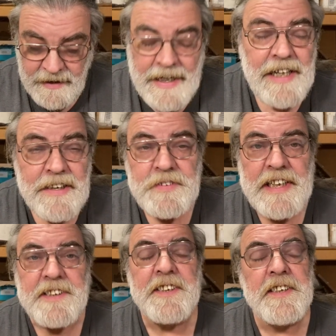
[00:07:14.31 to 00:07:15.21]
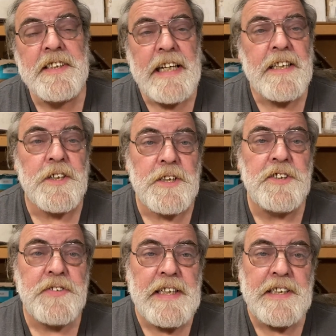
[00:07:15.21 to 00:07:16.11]
kind of sets the standards
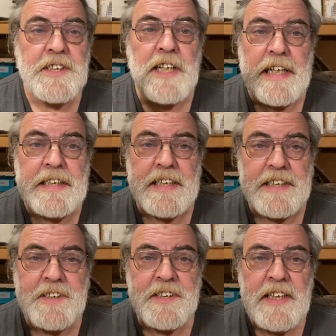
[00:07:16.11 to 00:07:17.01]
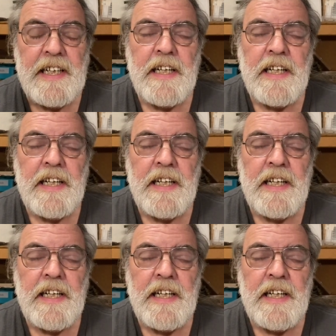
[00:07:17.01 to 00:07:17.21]
for guns like this.